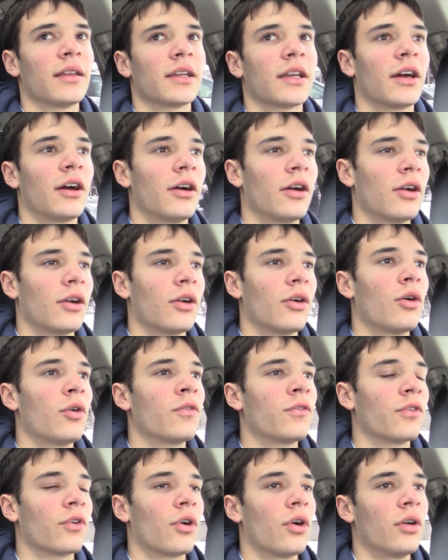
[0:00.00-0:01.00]
car
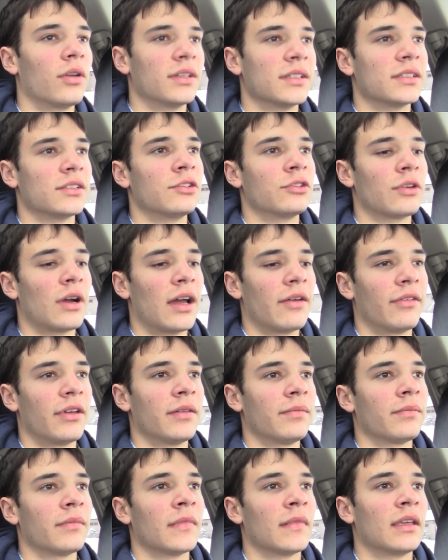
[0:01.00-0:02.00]
overall, just
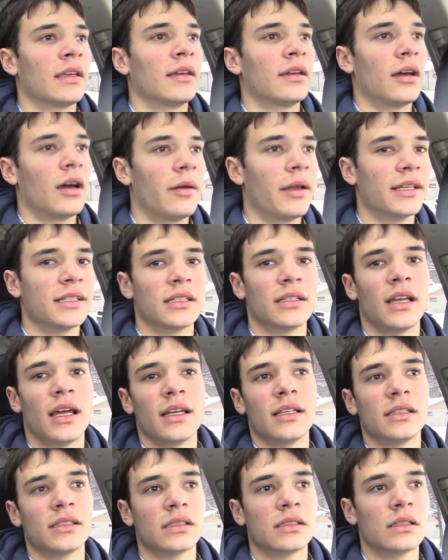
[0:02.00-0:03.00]
driving. It has a
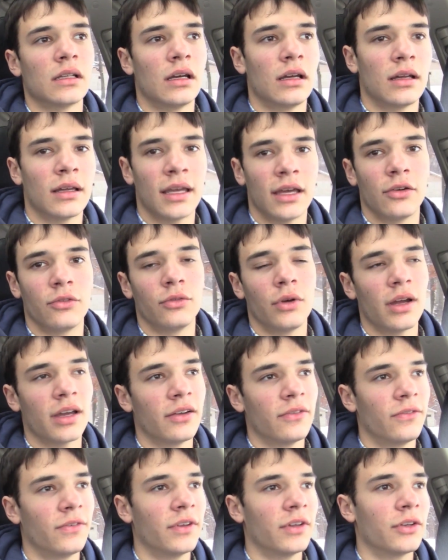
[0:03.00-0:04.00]
nice, again,
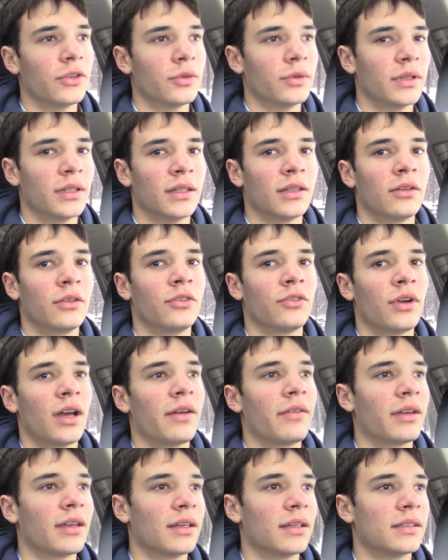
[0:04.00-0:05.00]
rugged feel to it. The
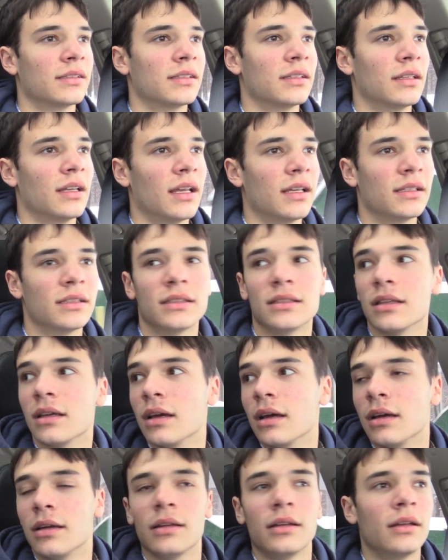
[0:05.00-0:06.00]
driving has a nice
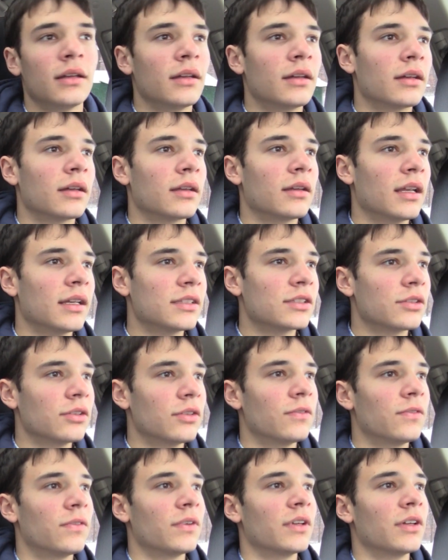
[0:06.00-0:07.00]

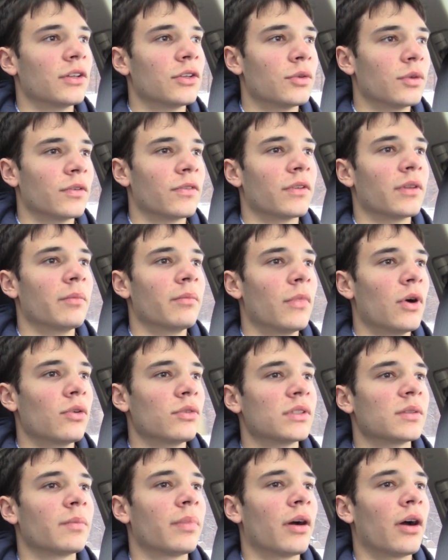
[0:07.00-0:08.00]
good feel to it for the
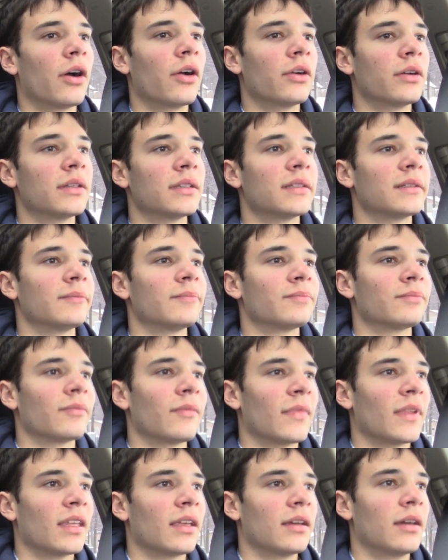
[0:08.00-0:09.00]
most part.
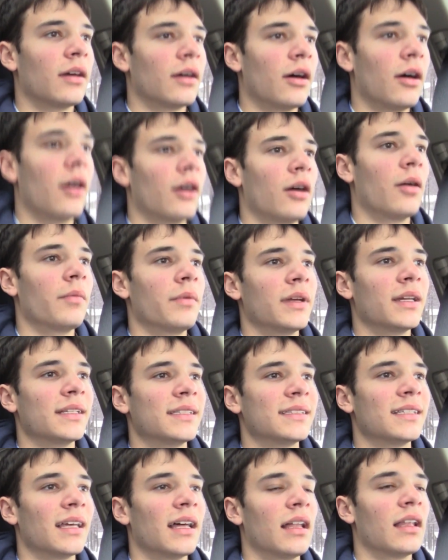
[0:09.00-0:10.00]

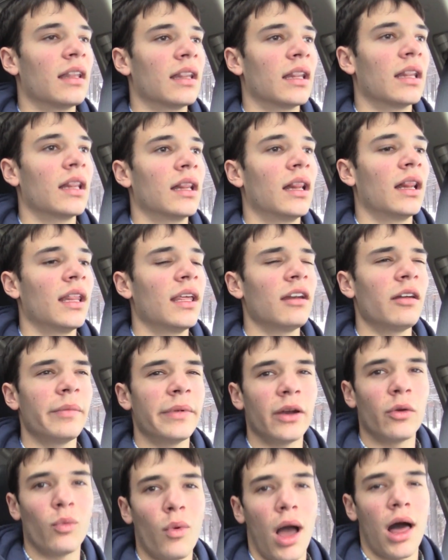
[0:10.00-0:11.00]
It's a little
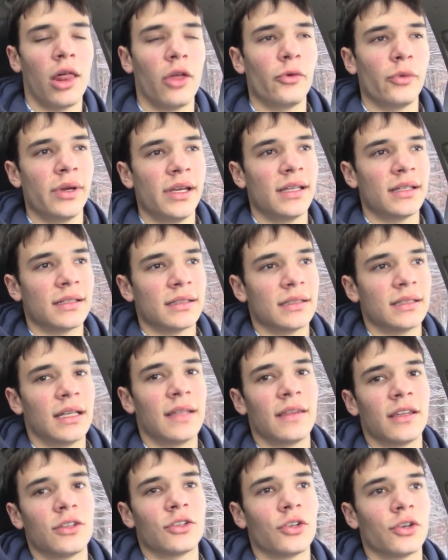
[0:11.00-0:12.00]
bit wallowy
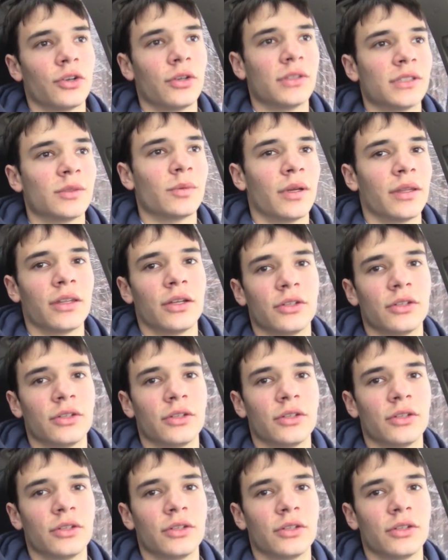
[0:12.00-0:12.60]
in the turns when